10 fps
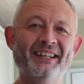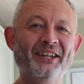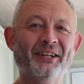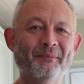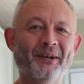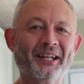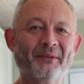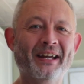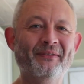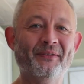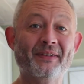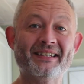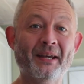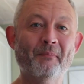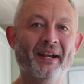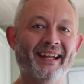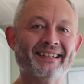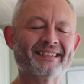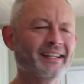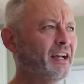You can microwave it for 10
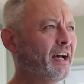minutes.